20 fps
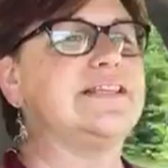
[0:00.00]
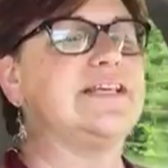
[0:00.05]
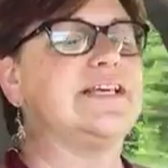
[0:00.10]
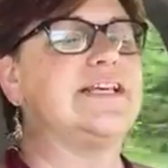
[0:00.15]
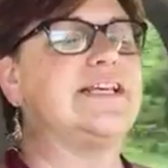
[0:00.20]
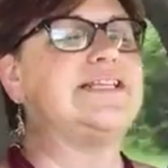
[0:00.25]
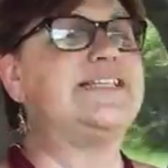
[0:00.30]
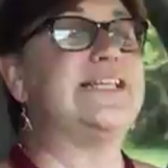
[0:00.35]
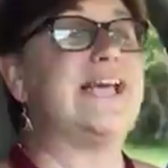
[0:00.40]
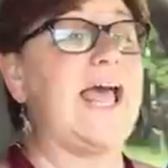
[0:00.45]

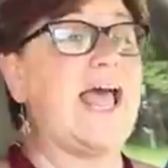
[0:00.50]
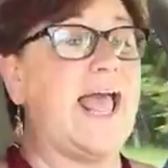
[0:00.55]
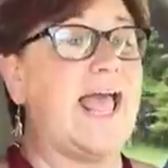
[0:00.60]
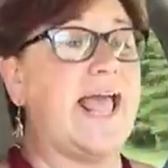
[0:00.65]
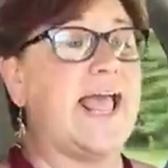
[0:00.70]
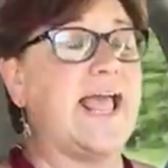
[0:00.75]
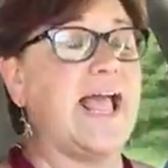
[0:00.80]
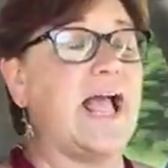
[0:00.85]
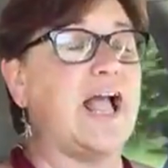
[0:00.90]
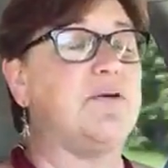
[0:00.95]

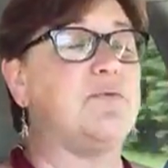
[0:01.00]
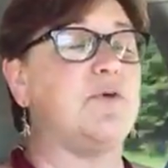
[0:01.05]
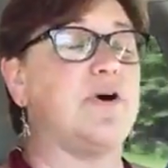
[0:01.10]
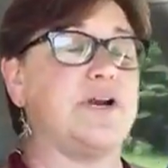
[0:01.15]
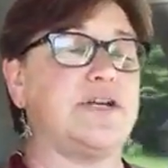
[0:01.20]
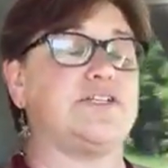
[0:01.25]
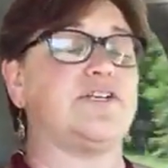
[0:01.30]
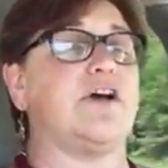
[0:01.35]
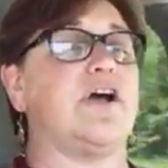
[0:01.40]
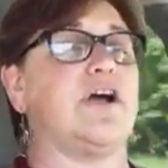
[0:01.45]
Today I
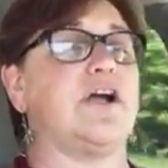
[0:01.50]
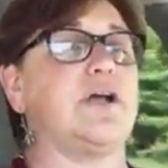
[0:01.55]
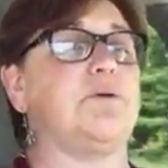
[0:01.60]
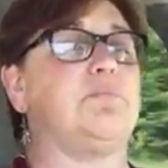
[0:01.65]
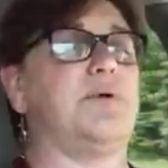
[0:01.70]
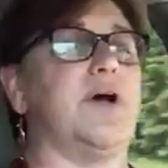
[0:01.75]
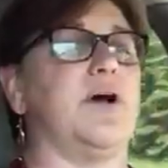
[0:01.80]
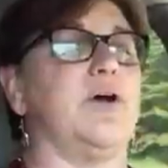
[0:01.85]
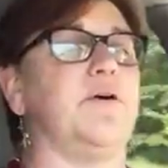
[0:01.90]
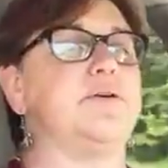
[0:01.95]
want to talk
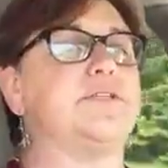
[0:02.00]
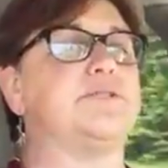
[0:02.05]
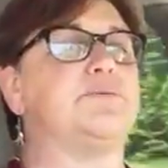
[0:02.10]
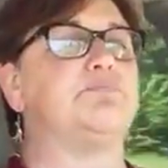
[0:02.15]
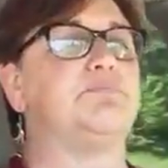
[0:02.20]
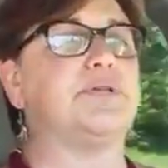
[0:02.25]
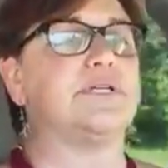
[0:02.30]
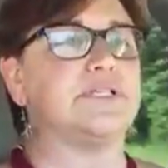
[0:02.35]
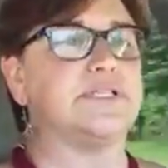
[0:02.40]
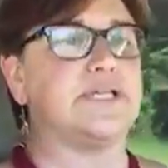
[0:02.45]

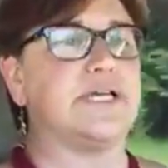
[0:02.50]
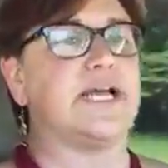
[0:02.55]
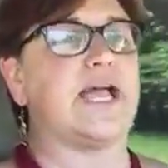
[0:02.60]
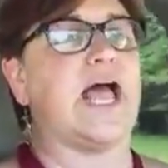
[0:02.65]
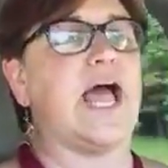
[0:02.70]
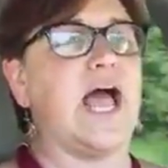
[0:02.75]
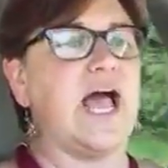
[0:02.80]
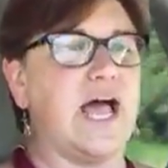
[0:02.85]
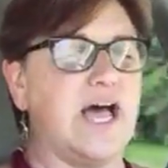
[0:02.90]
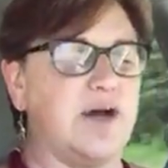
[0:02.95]
about building
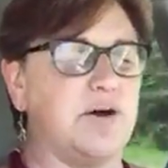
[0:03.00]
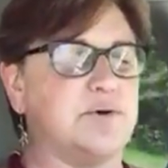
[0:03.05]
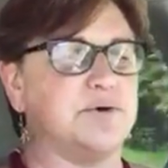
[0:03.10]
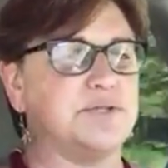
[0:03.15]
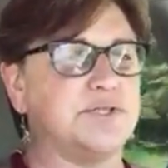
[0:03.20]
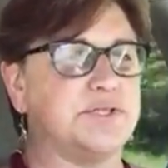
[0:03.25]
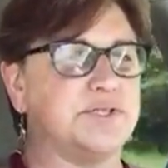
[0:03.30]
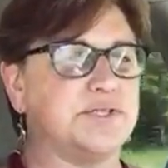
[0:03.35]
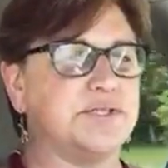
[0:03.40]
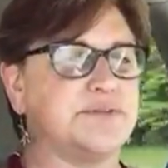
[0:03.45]
a
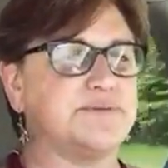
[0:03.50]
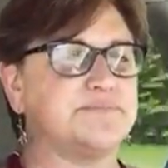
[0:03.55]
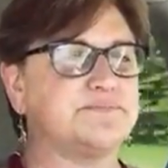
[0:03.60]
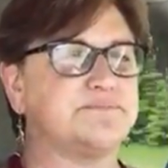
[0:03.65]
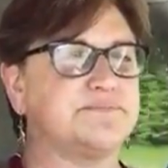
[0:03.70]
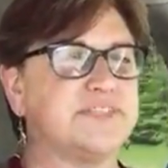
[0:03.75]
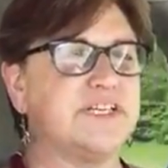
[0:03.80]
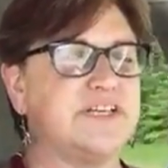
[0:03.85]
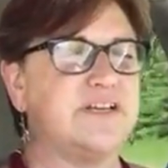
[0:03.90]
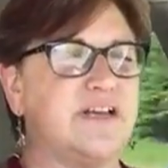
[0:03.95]
house.
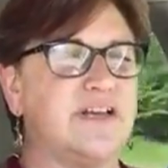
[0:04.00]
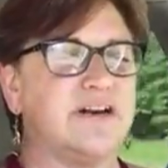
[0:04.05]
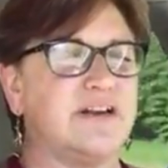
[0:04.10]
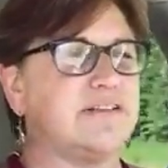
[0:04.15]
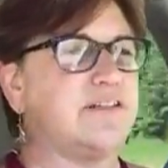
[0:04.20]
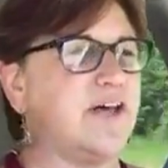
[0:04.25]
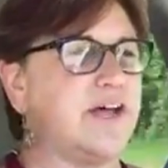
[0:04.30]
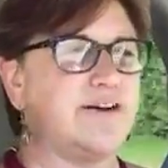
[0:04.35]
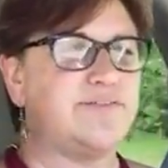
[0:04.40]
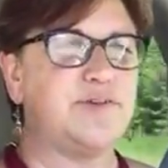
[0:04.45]
A
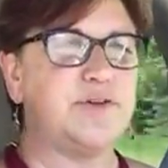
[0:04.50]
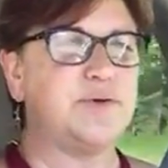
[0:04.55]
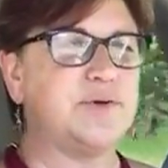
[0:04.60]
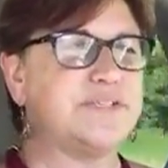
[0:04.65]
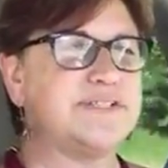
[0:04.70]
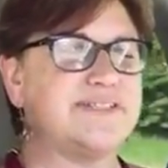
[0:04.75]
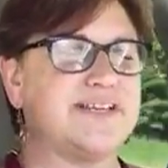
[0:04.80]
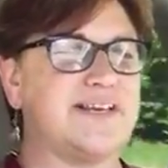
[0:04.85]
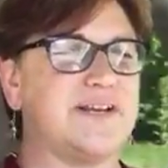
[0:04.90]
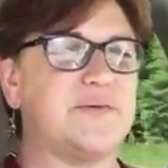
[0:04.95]
lot of you are
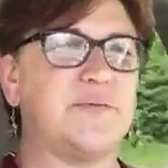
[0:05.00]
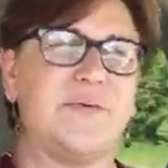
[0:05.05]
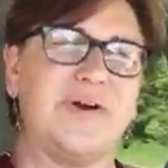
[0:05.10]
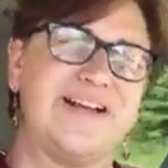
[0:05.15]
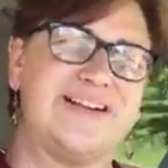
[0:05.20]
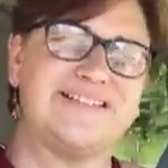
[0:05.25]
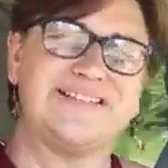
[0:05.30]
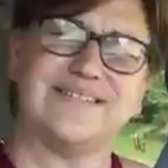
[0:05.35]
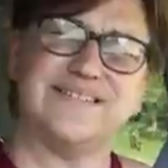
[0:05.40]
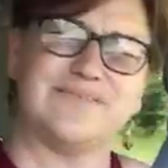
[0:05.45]
saying,
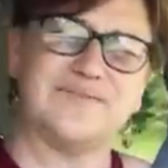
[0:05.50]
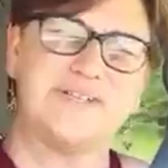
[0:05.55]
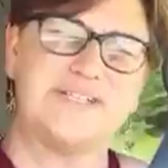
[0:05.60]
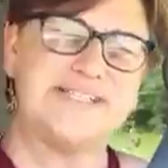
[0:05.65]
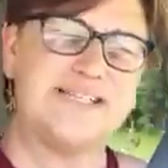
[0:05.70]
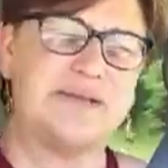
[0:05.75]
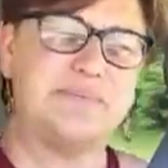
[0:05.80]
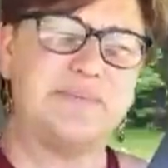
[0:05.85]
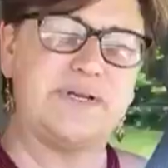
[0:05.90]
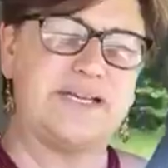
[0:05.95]
what
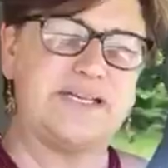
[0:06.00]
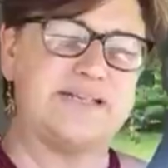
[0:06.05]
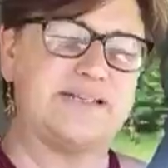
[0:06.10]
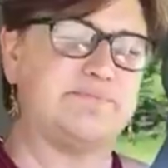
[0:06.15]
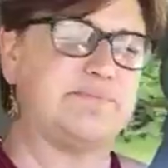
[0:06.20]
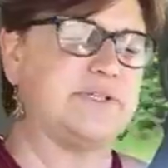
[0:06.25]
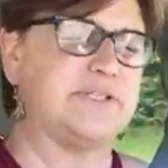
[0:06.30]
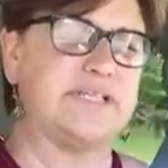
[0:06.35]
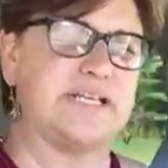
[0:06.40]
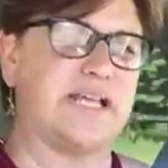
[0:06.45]
does that
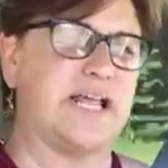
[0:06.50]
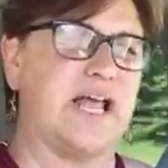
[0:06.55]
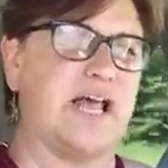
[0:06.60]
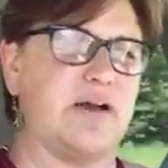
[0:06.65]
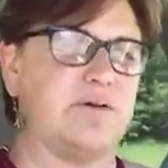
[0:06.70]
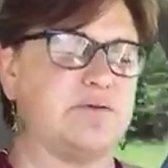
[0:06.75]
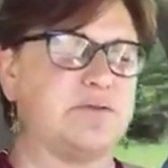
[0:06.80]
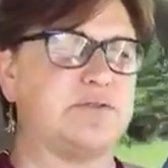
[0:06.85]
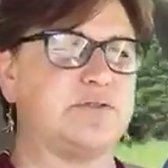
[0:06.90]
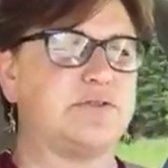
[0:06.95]
mean, building a
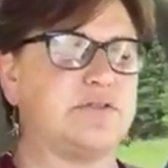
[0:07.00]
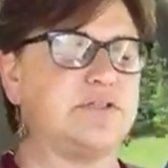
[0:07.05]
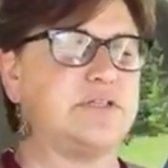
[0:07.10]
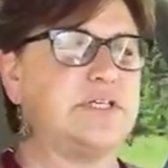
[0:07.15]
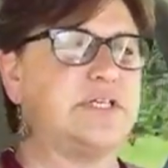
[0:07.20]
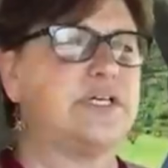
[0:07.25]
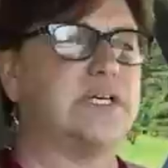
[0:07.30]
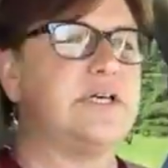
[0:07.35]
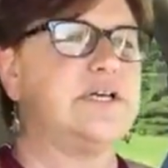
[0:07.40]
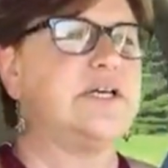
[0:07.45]
house?
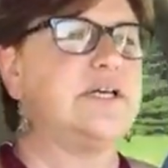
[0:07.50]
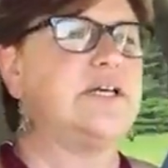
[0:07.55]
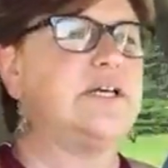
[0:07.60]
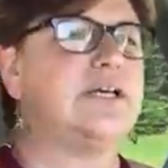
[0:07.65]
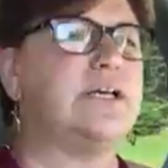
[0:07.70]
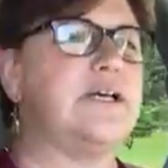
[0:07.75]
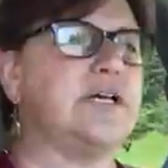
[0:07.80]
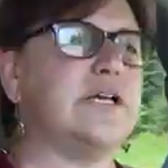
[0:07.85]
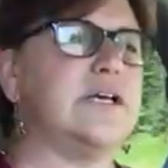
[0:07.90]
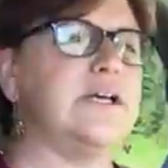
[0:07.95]

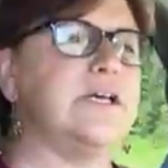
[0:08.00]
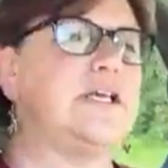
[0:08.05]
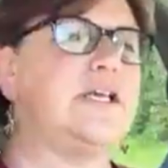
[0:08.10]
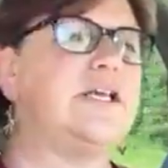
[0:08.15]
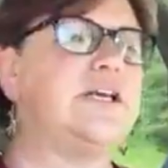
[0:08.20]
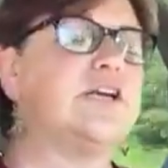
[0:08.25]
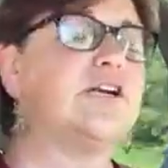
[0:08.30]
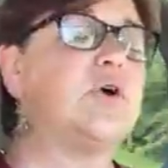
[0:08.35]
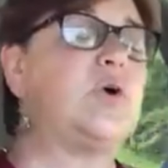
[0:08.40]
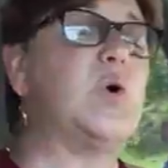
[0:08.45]

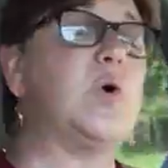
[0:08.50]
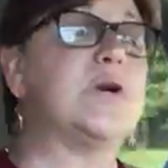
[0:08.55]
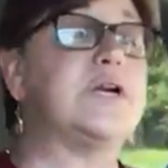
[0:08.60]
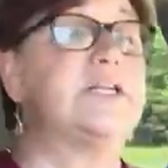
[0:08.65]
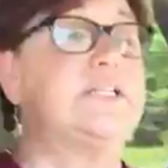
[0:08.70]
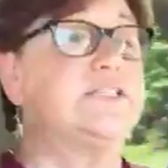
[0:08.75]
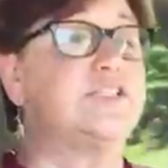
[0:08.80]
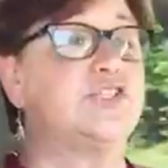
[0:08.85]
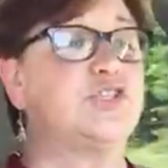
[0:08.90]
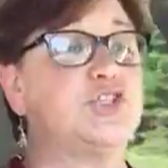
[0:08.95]
In
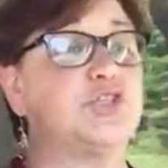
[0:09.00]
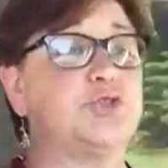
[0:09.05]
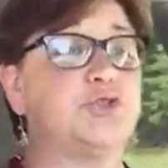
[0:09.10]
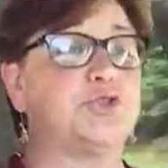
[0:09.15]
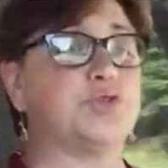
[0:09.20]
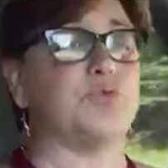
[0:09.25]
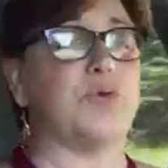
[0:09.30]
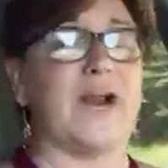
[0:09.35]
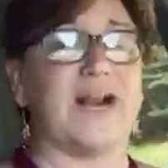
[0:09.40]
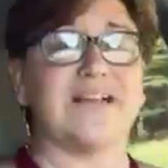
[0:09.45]
accordance to
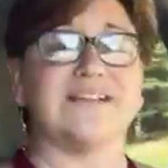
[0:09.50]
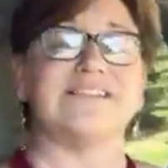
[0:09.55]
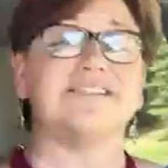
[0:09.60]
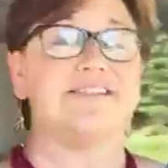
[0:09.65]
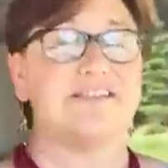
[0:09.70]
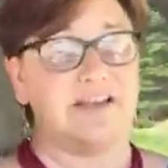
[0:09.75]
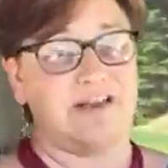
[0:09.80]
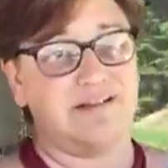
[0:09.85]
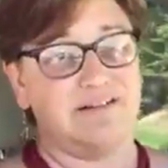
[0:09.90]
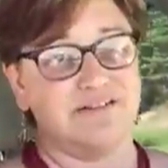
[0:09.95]
direct
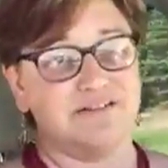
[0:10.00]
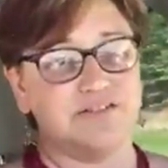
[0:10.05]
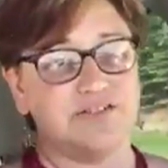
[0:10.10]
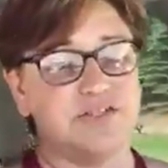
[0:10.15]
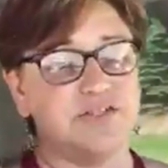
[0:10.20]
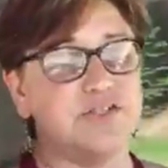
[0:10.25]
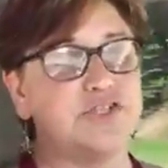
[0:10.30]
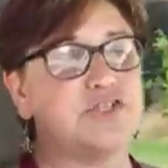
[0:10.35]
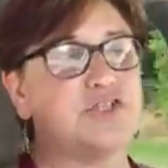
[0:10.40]
sales.